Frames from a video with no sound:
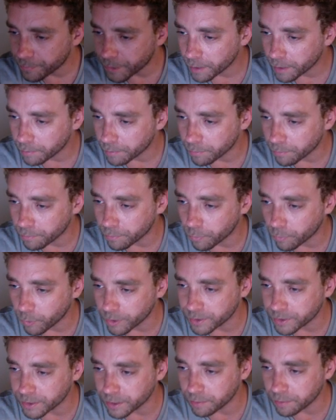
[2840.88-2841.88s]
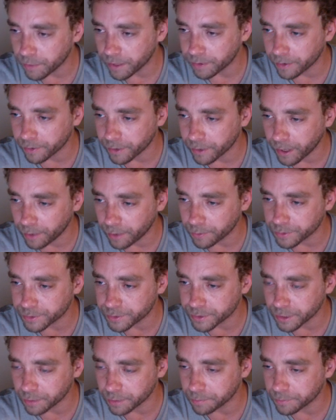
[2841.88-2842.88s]
Moisty Meyer, I will
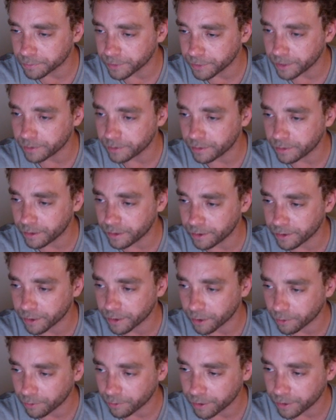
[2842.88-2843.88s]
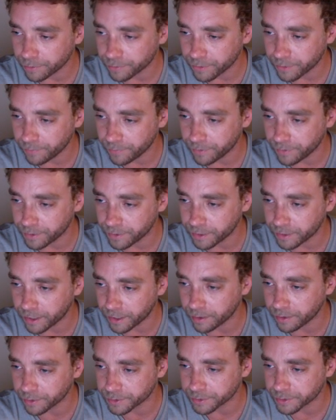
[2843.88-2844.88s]
sub. There you go. Raiders for life. You just got
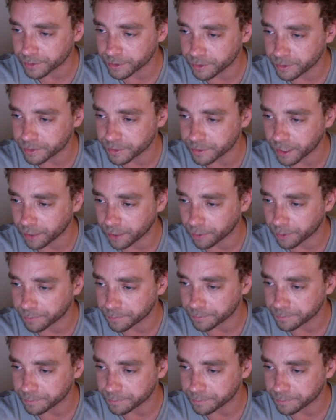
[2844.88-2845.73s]
another. You just got one.